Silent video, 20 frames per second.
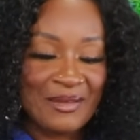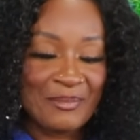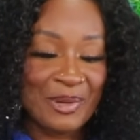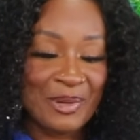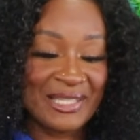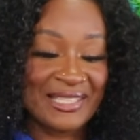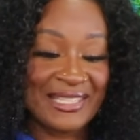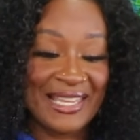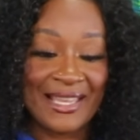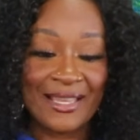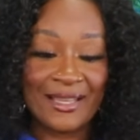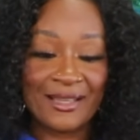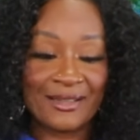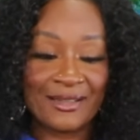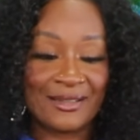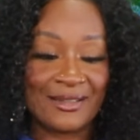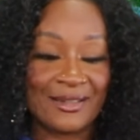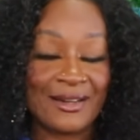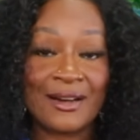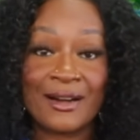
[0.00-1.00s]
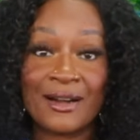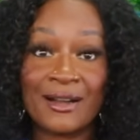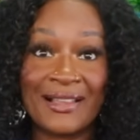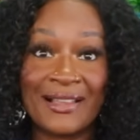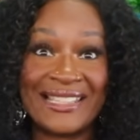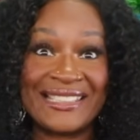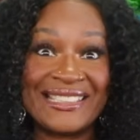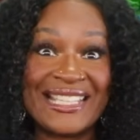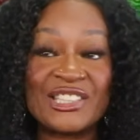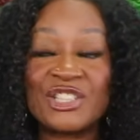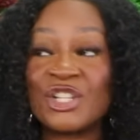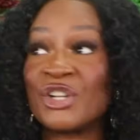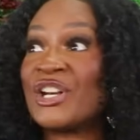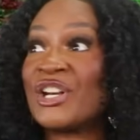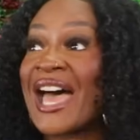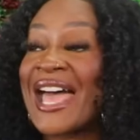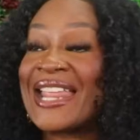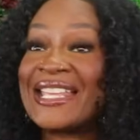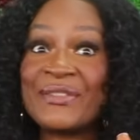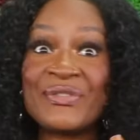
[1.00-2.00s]
But yeah, girl. And then they're
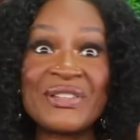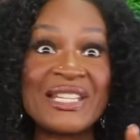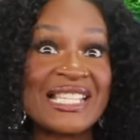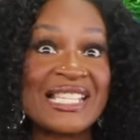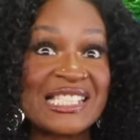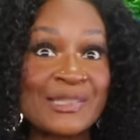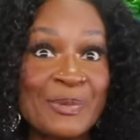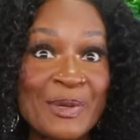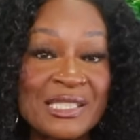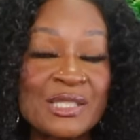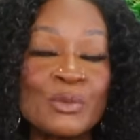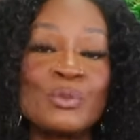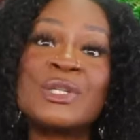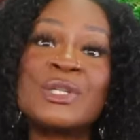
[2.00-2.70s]
not even expensive.